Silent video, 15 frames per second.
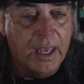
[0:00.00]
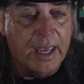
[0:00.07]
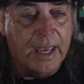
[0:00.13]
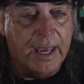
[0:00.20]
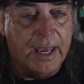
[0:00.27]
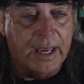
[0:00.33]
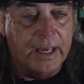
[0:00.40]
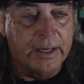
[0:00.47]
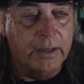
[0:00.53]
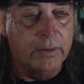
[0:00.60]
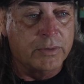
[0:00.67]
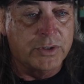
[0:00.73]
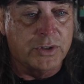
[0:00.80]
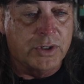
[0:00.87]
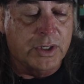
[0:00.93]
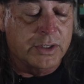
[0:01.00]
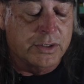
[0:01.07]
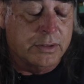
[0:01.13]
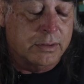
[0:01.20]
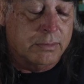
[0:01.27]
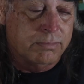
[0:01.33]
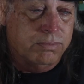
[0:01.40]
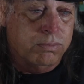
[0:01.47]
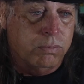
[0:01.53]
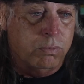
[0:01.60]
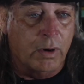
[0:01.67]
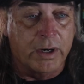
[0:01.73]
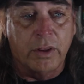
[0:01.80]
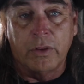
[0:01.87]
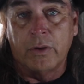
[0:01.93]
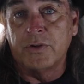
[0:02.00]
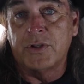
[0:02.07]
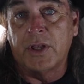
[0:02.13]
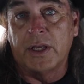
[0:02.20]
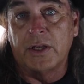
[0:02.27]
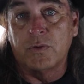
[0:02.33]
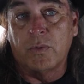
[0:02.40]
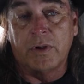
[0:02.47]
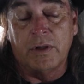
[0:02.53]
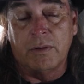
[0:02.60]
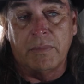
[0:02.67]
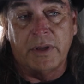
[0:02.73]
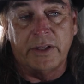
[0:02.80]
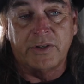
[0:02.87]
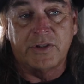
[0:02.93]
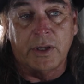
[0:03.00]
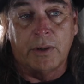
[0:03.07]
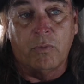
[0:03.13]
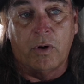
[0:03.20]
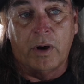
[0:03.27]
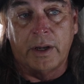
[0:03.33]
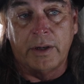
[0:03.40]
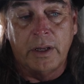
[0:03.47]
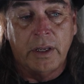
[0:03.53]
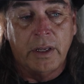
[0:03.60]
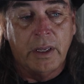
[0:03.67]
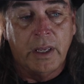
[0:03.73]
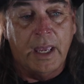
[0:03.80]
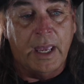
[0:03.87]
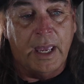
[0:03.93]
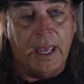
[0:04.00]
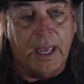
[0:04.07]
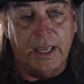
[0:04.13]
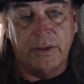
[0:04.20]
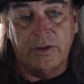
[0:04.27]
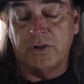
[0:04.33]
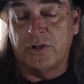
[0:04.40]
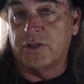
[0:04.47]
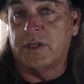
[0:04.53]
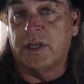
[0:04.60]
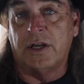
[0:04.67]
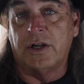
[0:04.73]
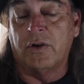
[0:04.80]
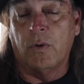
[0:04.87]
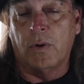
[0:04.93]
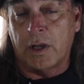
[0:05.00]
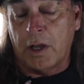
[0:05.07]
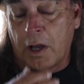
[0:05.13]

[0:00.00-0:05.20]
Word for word: and it was just one of those things where you meet someone and you just get into a